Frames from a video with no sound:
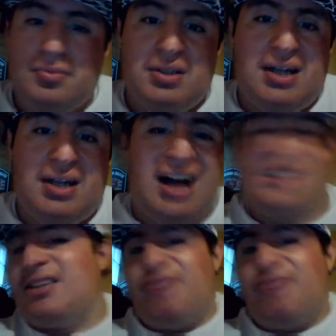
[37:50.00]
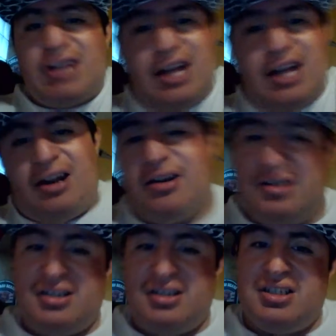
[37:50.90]
Hockey's come from Canada.
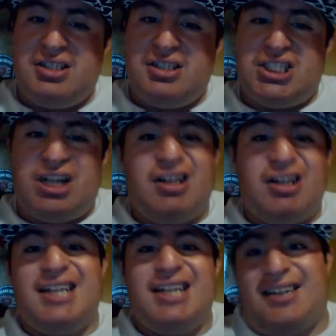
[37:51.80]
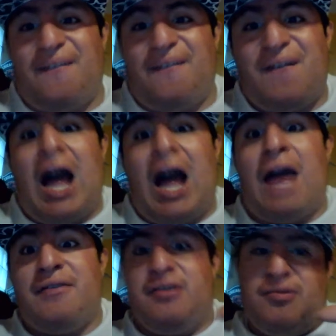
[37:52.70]
Chicago, it's like a five
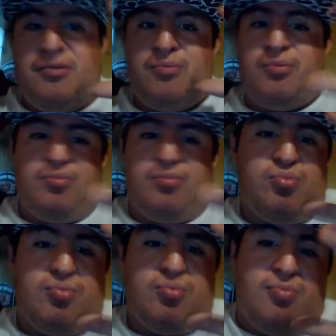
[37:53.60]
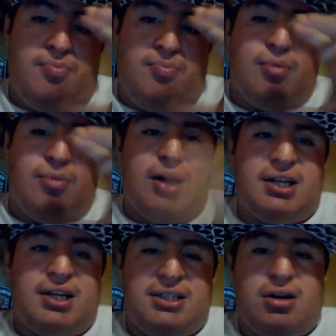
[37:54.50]
market.
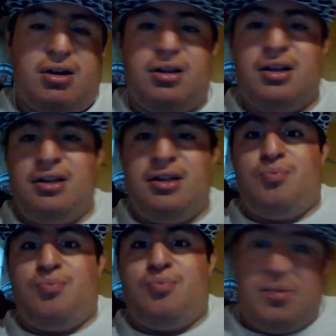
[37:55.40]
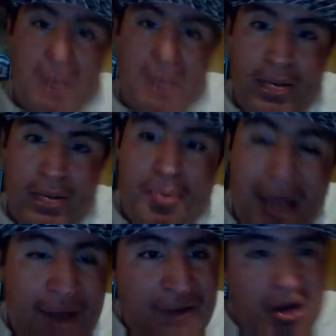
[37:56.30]
People pay a
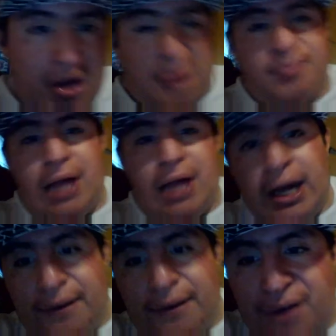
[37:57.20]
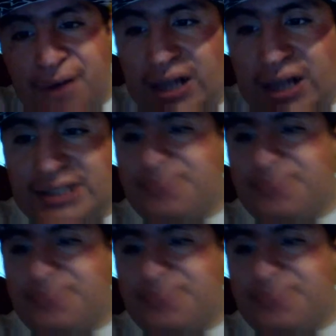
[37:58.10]
phone on phone lines.